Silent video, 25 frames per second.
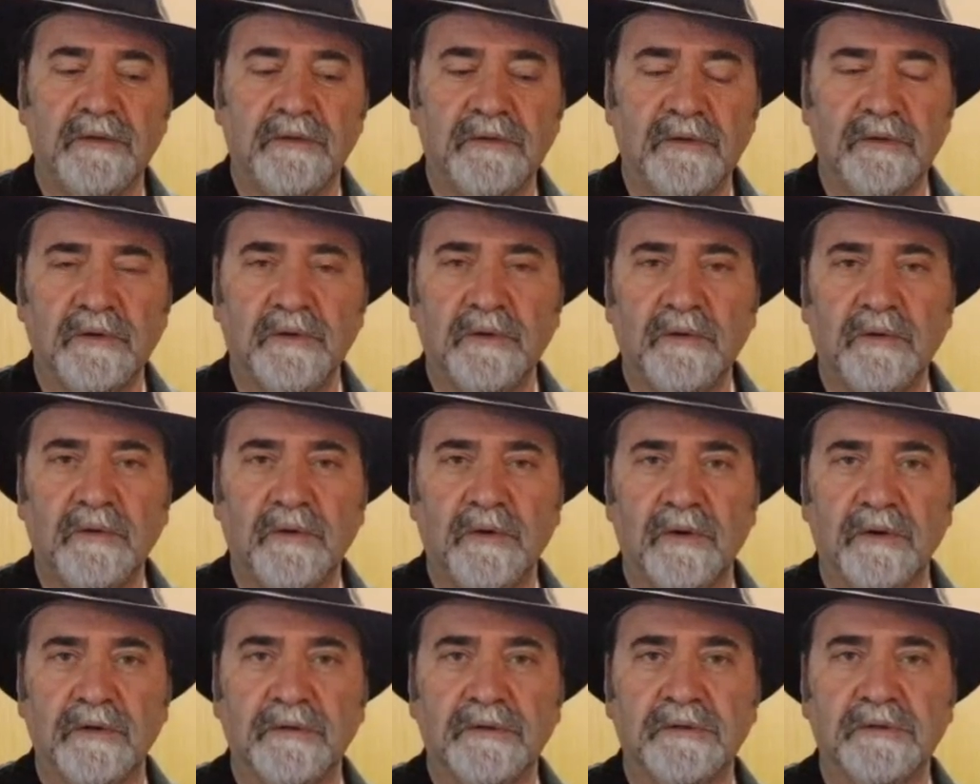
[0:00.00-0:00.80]
you the
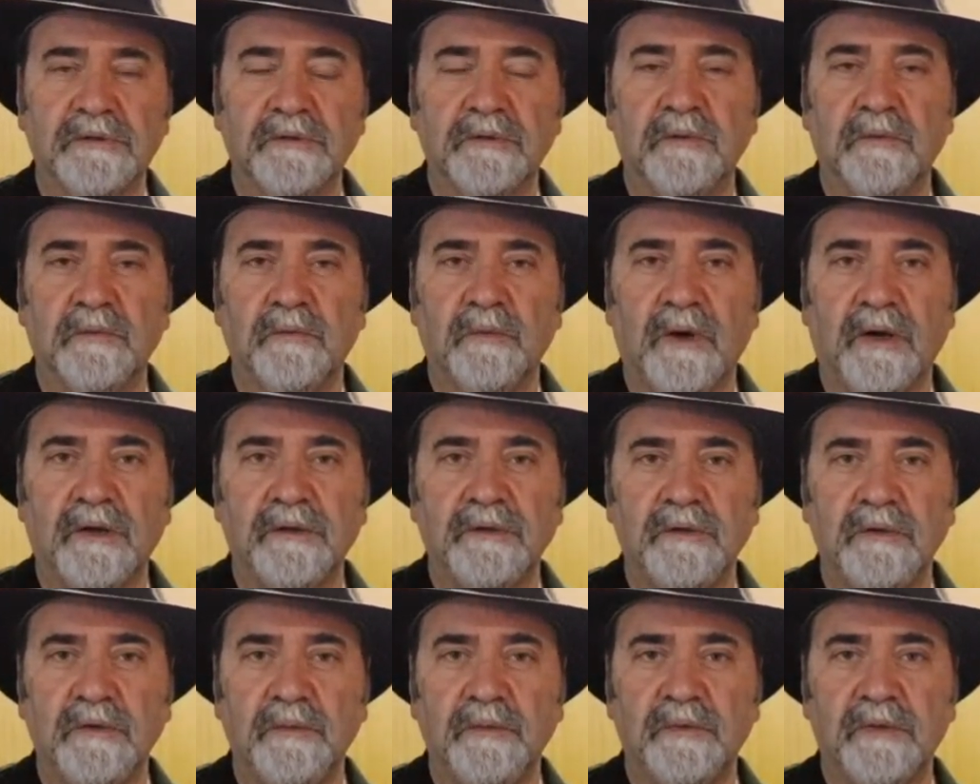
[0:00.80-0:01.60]
chords while
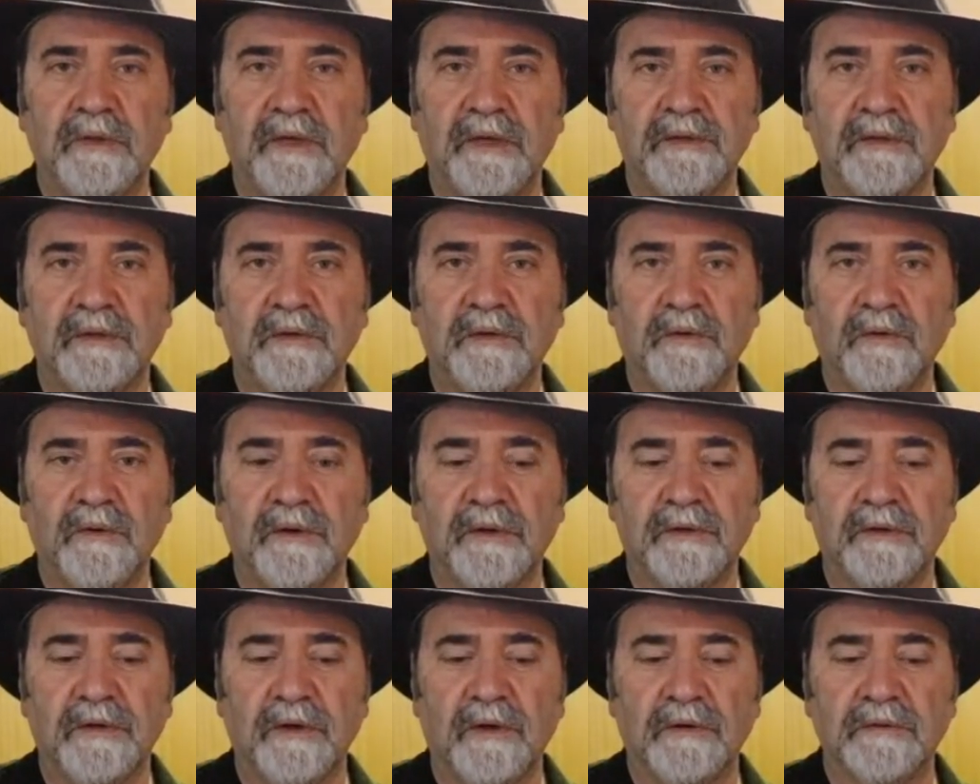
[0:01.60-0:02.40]
you play the
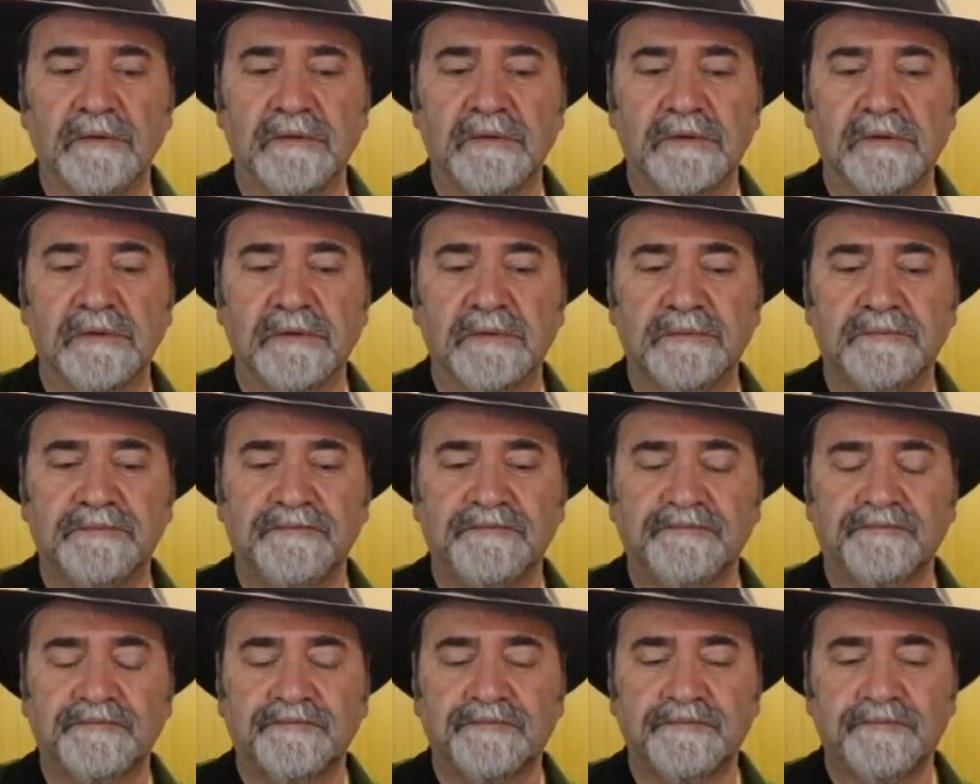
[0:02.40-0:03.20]
quarter notes
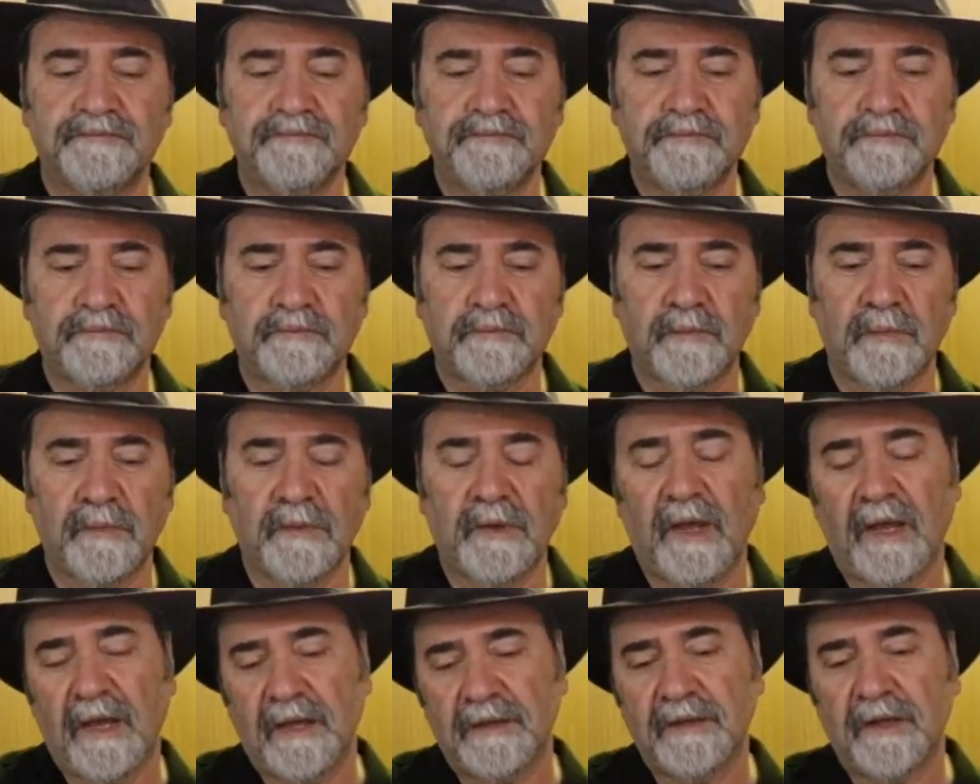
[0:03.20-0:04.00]

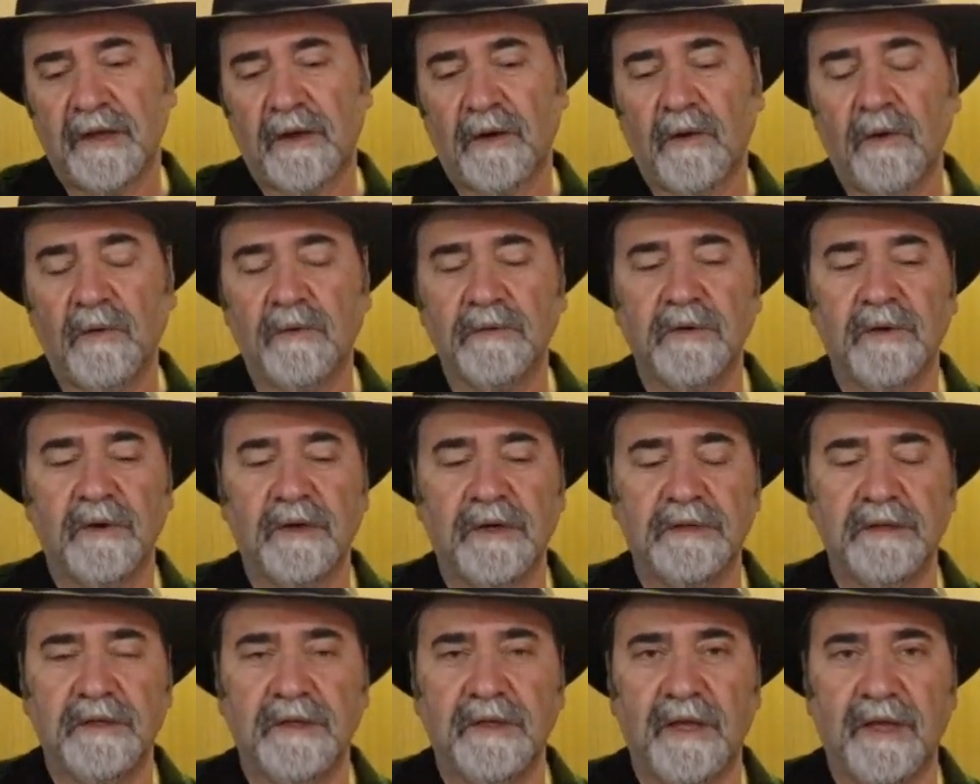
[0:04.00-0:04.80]
and that whole
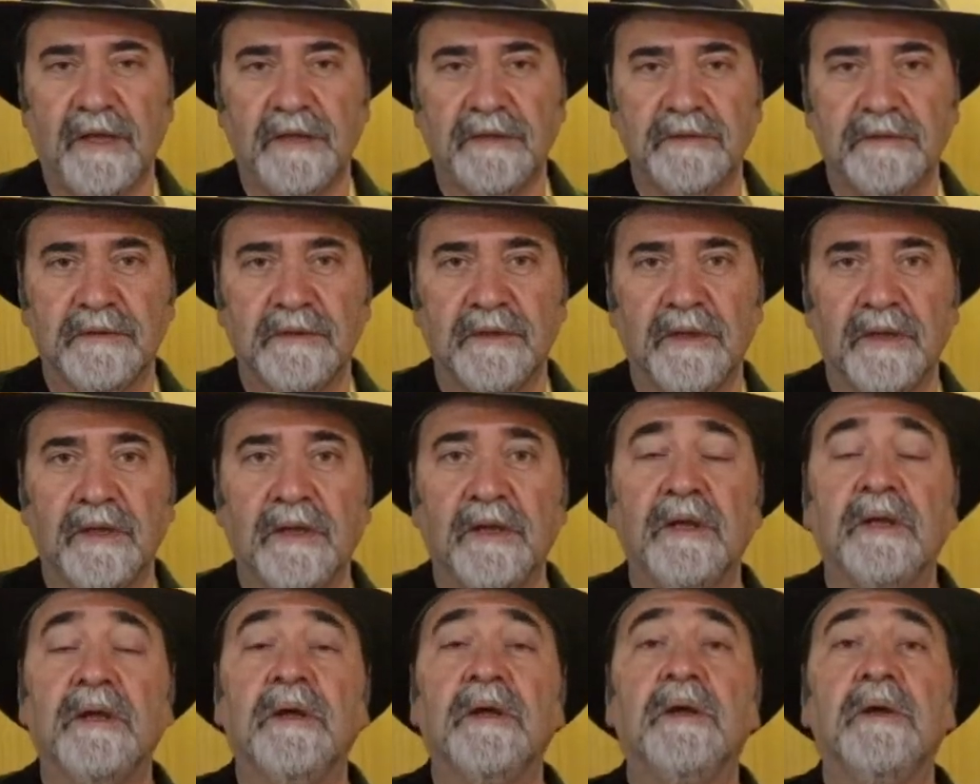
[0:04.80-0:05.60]
note at the end.
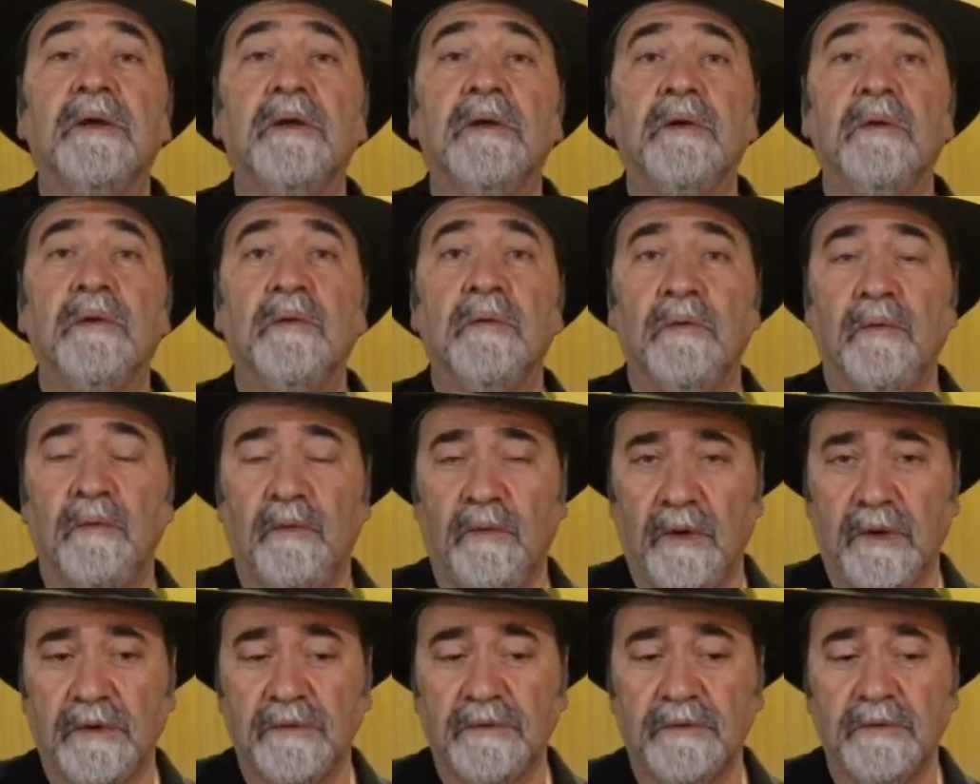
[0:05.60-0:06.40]

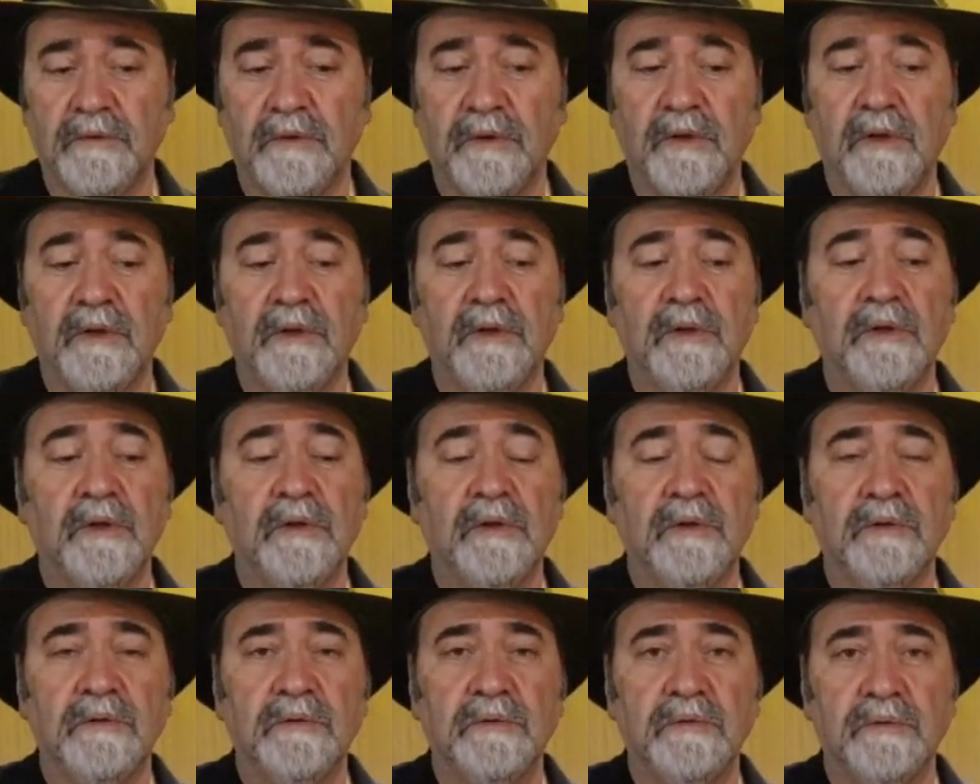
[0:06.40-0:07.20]
1,
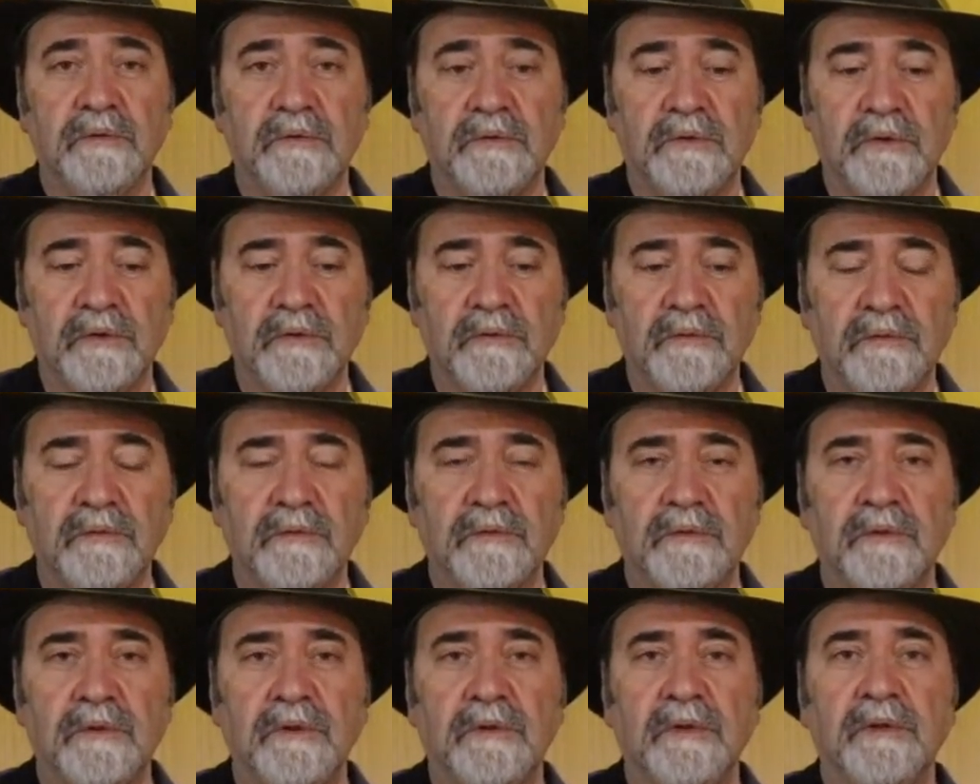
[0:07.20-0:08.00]
2,
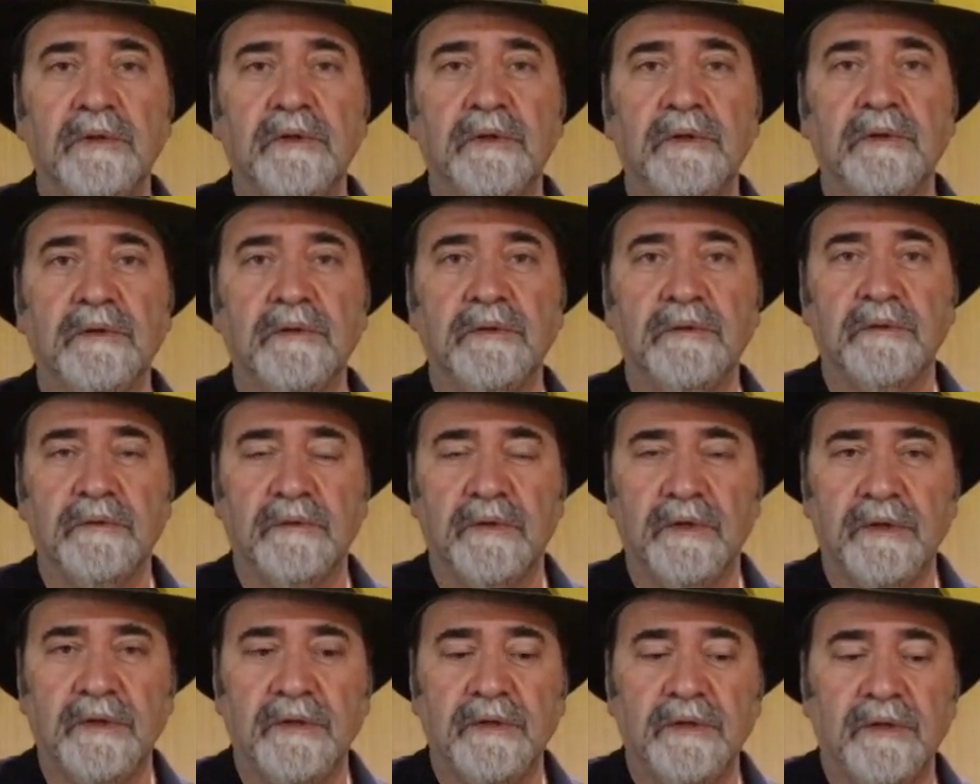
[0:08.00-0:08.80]

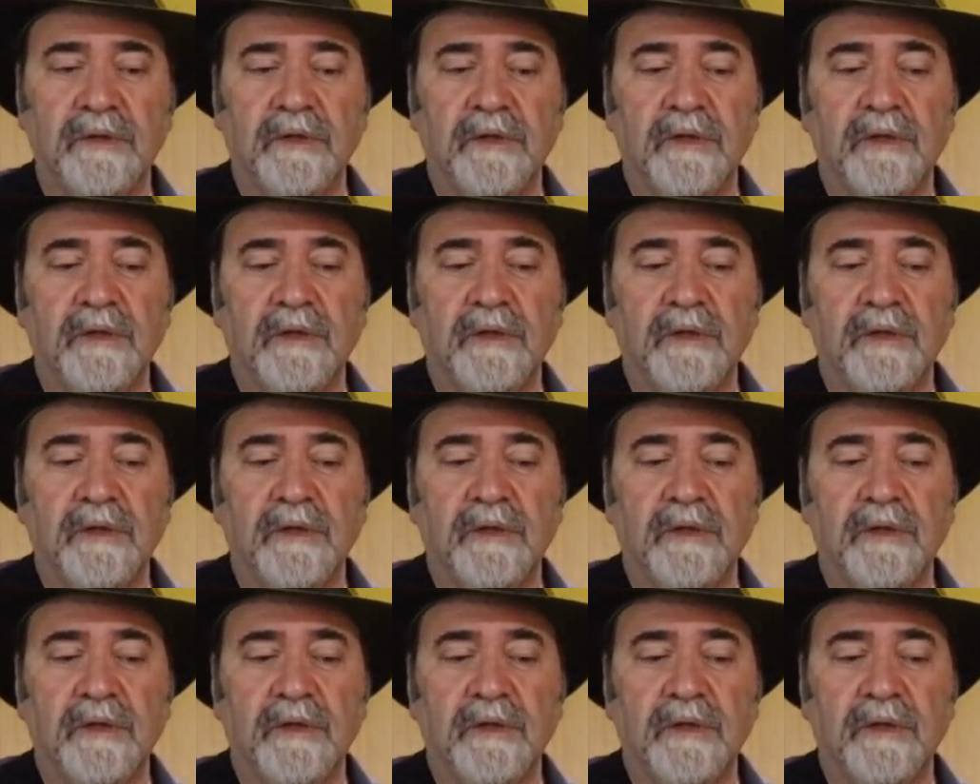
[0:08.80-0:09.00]
3,